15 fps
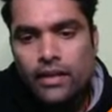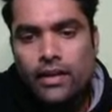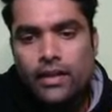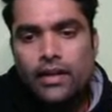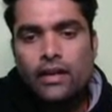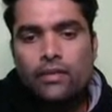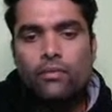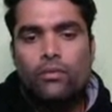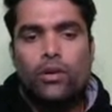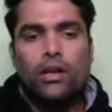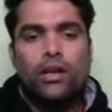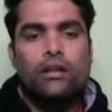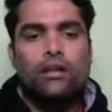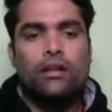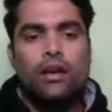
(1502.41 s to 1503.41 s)
here what
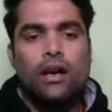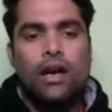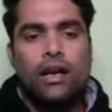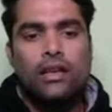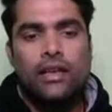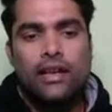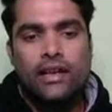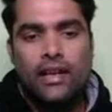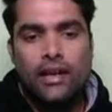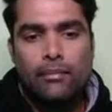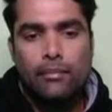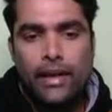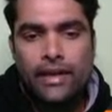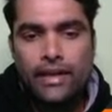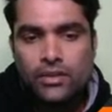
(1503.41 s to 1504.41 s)
I'll get
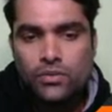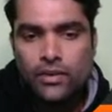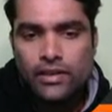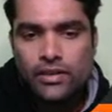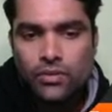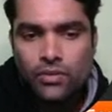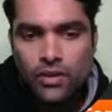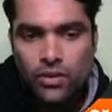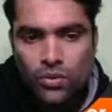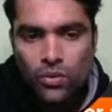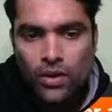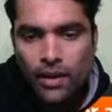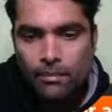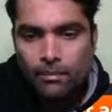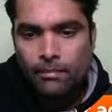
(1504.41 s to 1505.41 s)
M minus 1 is equal
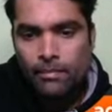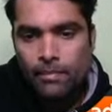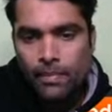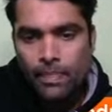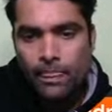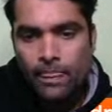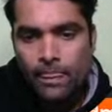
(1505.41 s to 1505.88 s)
to M.